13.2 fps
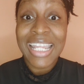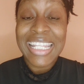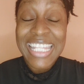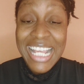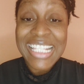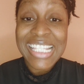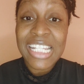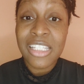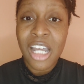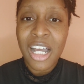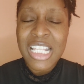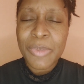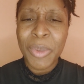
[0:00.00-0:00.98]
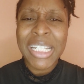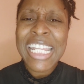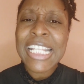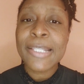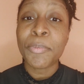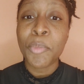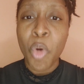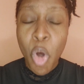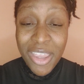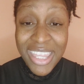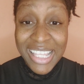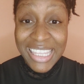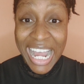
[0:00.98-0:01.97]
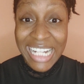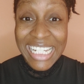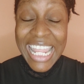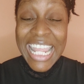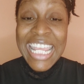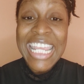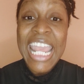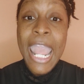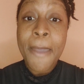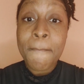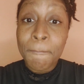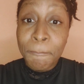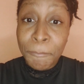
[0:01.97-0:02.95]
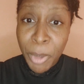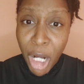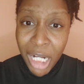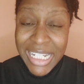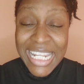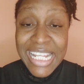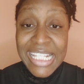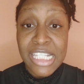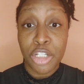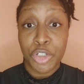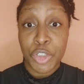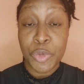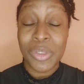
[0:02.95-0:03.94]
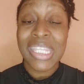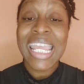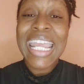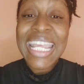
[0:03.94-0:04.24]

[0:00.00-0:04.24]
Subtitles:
Yes, he does, but he's more than that. He embodies the truth.